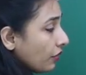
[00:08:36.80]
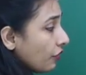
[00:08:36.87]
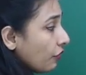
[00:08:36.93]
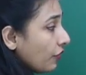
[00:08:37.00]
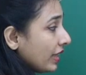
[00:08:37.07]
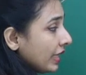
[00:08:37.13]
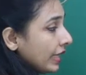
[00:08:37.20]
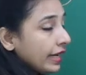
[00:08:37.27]

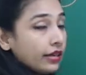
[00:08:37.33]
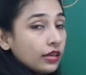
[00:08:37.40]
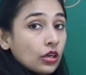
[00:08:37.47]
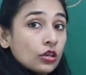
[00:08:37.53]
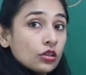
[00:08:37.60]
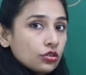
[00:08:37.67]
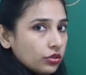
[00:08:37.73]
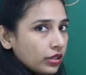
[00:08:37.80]
1, 8.
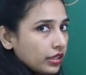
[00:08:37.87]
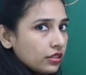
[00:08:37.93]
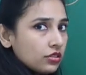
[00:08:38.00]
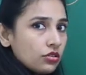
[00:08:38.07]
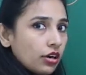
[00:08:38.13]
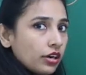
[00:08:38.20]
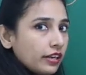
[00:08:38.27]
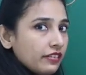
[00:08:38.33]
So it is
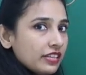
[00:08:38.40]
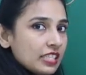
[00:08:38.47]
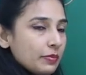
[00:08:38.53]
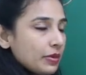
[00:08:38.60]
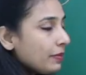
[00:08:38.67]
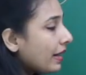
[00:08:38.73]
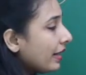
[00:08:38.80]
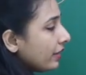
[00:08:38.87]
not
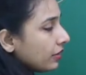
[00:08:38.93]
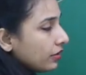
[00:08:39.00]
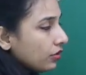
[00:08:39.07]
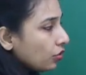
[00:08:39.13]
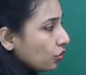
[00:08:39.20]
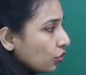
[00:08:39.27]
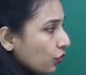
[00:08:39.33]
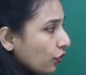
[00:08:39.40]
divisible by
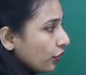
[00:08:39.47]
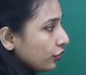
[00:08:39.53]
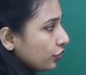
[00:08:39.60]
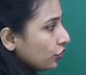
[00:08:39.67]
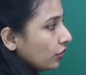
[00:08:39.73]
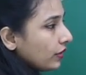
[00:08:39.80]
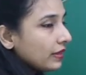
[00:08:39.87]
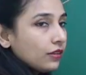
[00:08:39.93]
2 for
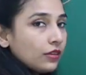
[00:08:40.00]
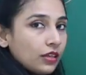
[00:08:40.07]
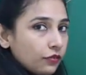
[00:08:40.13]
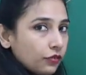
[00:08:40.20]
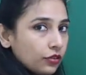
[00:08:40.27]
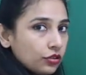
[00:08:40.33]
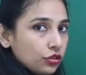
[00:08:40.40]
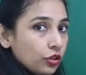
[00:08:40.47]
sure, 3
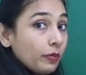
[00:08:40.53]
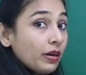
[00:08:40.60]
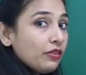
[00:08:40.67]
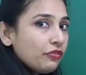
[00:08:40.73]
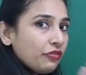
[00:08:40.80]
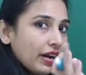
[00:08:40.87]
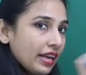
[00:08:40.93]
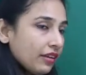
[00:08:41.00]
for sure, but
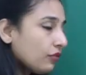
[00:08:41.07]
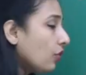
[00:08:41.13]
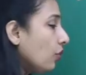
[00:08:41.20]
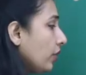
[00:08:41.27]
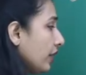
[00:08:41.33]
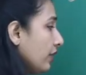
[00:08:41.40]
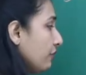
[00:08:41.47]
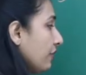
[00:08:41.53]
5.
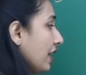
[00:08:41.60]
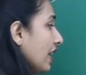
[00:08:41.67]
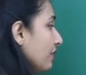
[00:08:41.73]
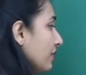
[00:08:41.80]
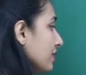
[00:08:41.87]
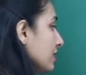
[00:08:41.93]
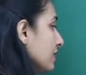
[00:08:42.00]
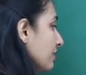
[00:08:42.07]
Okay, 5
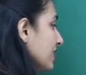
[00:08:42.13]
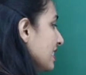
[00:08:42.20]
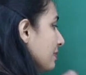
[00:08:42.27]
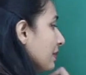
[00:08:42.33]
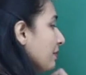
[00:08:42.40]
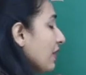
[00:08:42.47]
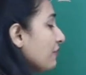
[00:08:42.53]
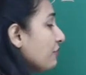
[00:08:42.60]
it is
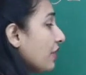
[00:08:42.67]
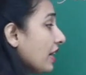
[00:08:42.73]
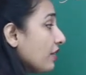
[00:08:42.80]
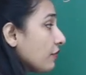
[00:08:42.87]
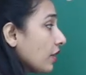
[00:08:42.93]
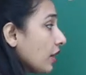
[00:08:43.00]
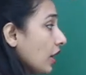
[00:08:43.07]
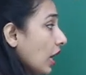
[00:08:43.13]
divisible by 5.
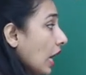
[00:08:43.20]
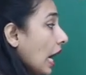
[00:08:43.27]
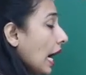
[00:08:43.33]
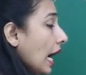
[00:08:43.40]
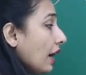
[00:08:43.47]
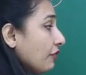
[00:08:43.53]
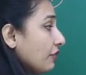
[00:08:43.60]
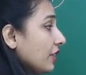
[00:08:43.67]

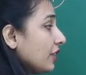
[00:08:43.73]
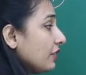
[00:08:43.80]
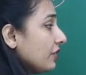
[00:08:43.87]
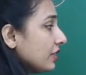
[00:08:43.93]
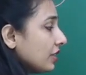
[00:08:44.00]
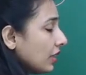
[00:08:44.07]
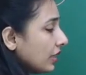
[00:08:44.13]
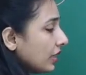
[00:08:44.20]
After
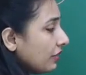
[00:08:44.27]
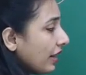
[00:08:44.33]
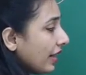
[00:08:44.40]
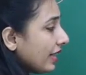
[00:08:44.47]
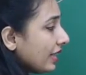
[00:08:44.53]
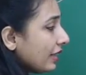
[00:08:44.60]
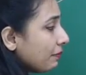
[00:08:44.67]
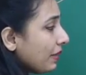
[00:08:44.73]

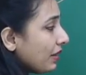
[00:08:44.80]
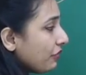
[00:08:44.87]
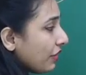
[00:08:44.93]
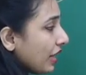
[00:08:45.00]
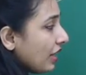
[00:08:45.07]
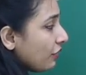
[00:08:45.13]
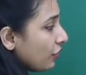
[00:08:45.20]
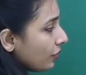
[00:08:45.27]
dividing it by
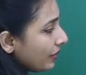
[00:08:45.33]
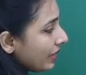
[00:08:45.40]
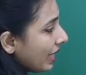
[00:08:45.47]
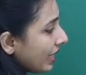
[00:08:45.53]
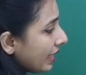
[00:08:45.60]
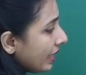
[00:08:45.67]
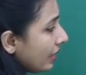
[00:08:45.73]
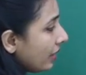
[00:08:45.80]
5, you will be
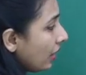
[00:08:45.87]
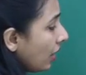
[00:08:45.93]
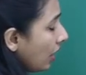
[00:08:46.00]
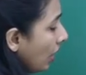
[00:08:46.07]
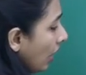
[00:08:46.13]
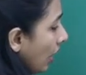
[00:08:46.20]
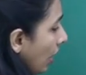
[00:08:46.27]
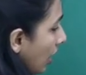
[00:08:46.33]
getting
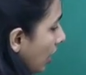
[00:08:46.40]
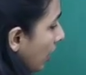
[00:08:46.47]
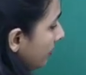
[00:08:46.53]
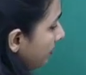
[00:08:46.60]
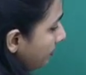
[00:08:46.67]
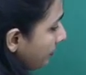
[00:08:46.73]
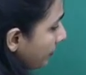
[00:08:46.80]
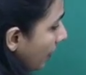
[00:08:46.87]

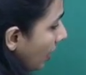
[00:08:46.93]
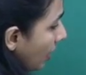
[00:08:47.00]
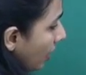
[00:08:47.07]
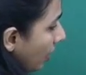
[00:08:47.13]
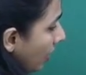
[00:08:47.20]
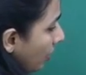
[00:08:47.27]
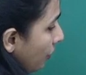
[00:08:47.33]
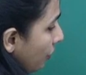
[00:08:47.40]
5
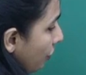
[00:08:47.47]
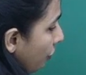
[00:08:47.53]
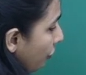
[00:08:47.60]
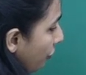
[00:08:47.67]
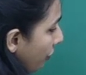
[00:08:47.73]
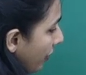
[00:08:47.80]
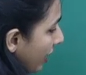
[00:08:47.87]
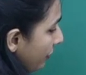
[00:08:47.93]

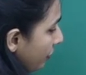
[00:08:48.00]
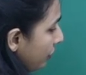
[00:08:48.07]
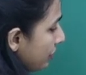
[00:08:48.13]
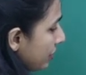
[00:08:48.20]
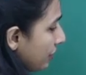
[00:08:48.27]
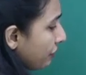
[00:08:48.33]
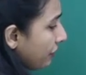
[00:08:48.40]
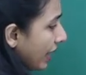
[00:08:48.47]
2s
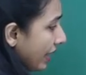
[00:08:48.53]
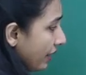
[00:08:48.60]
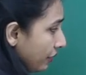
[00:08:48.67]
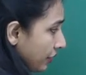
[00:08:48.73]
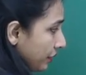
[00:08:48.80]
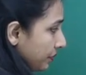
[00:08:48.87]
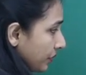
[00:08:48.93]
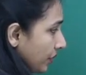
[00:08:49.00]
are
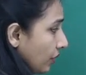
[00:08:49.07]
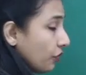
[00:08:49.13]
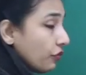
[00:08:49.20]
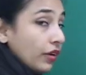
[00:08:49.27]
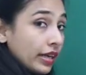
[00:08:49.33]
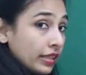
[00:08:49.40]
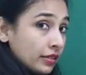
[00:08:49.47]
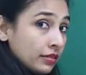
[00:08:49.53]
5,
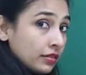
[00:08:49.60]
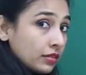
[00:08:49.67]
1.